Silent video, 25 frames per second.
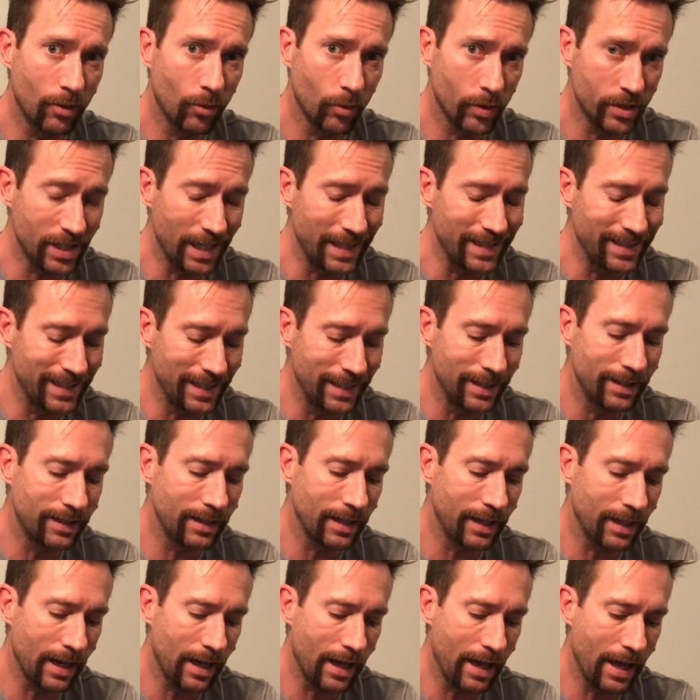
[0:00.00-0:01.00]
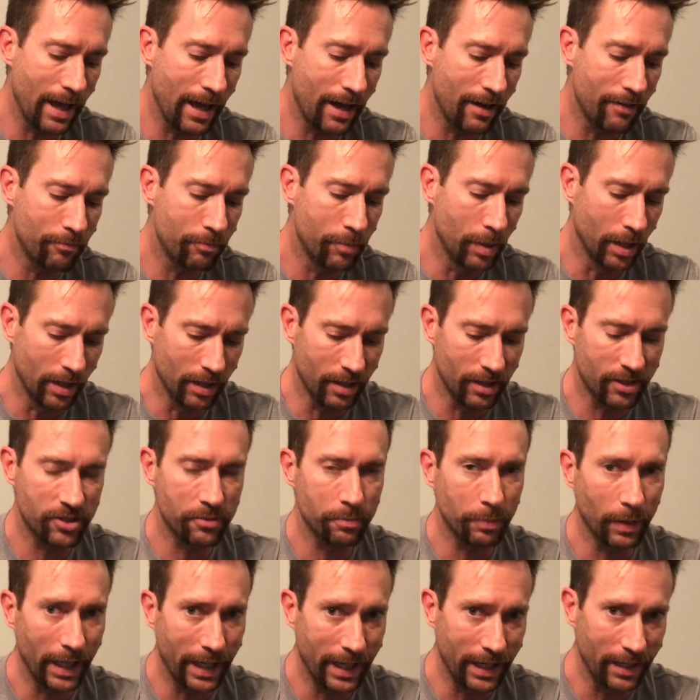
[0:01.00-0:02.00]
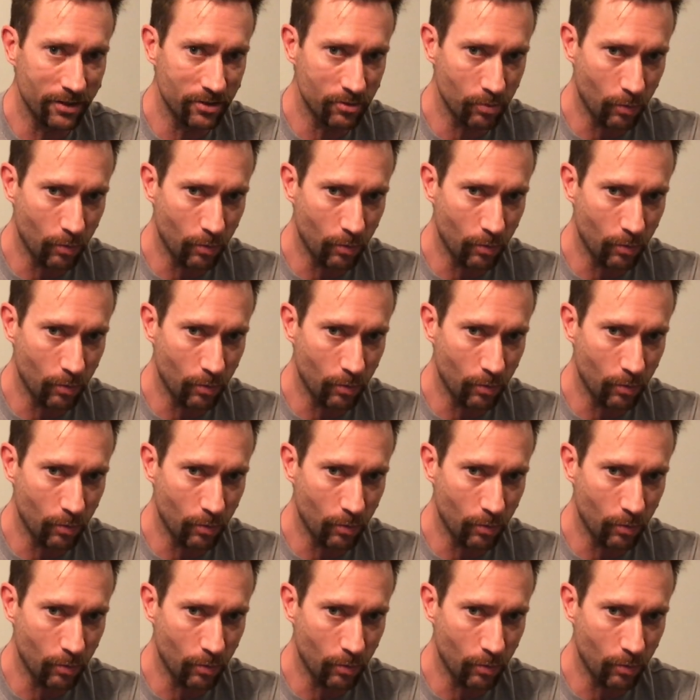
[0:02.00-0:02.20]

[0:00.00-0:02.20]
which I didn't think I have, but it explains